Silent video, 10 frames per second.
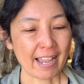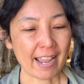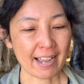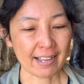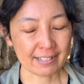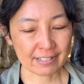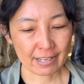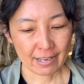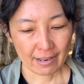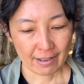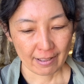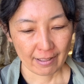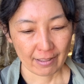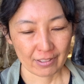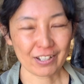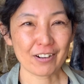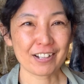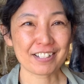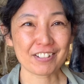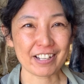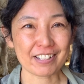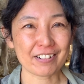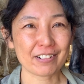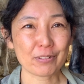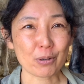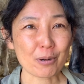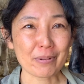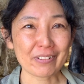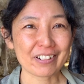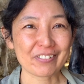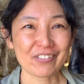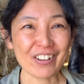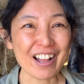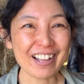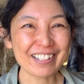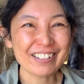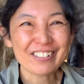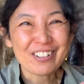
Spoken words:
And as chicks, they're adorable, they're fun,